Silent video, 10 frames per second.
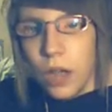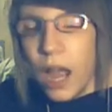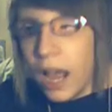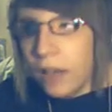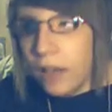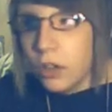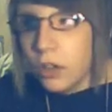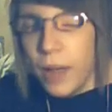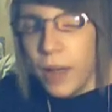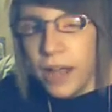I have to go
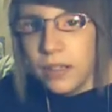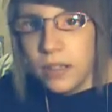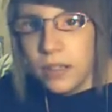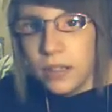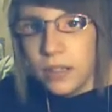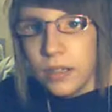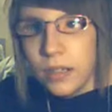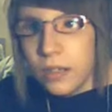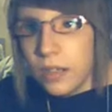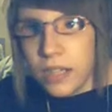to bed.
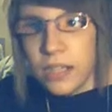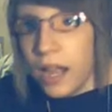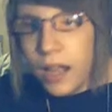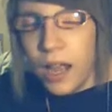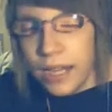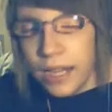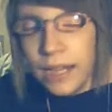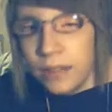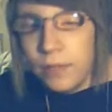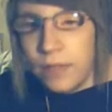Because I
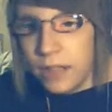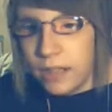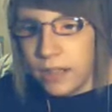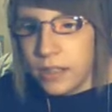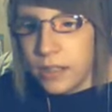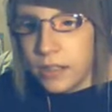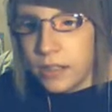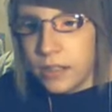can't live like this.